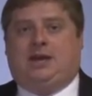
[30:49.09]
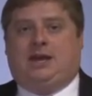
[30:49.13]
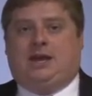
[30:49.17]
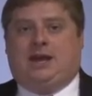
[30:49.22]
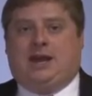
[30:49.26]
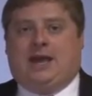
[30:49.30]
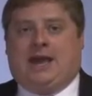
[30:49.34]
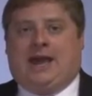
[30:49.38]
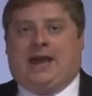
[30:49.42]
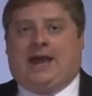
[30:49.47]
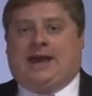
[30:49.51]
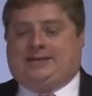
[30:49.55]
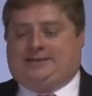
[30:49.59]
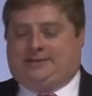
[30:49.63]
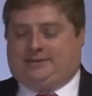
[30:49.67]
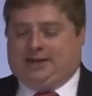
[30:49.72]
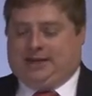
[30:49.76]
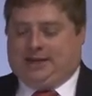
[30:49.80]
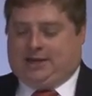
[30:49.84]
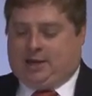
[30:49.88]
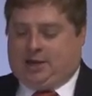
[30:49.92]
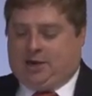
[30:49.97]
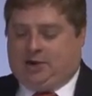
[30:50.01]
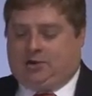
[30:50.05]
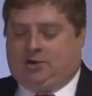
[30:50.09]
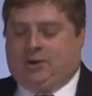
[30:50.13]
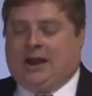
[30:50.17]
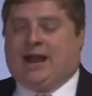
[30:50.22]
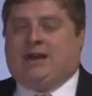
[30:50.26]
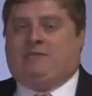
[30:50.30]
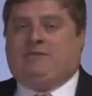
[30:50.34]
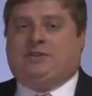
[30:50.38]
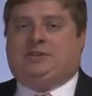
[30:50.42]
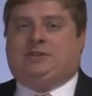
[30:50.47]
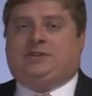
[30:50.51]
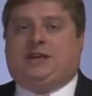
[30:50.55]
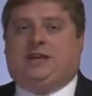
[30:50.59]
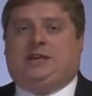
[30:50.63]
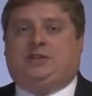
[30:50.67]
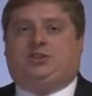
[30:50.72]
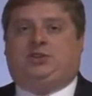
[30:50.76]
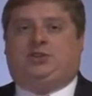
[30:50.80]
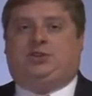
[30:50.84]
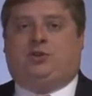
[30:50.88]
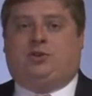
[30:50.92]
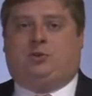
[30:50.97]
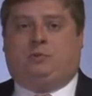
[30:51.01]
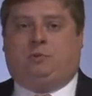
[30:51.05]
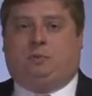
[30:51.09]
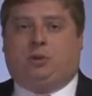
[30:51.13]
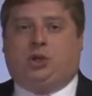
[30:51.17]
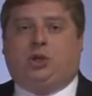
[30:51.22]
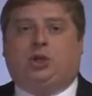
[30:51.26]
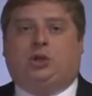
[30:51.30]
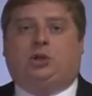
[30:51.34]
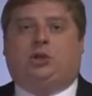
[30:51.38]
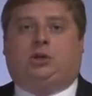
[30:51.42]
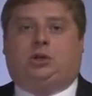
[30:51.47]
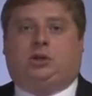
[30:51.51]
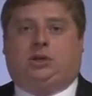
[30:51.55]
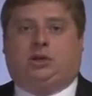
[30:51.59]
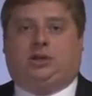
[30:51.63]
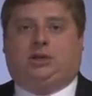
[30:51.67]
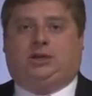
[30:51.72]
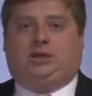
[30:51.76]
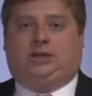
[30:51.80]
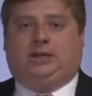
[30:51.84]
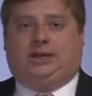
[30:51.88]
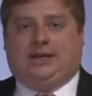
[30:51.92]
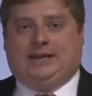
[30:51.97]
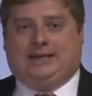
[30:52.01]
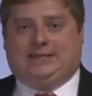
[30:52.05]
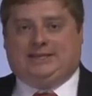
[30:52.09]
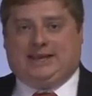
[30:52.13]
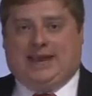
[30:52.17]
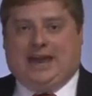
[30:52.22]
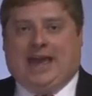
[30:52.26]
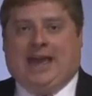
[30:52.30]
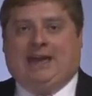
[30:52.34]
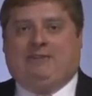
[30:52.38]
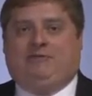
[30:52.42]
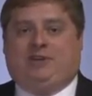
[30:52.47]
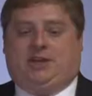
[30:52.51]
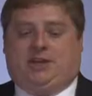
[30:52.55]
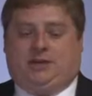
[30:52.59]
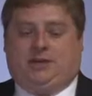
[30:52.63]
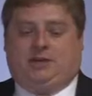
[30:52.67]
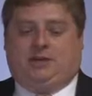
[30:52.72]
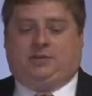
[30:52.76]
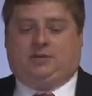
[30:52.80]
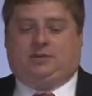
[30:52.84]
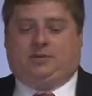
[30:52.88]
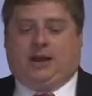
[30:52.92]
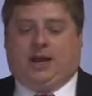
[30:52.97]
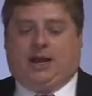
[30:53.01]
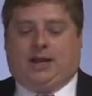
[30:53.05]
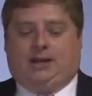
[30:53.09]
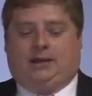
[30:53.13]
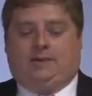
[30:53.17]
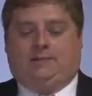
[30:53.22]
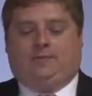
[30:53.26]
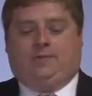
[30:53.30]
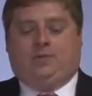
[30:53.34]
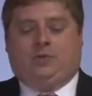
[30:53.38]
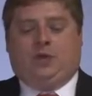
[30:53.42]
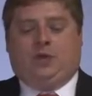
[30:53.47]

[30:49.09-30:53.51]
It has like a gravitational pull. It's heavy, right?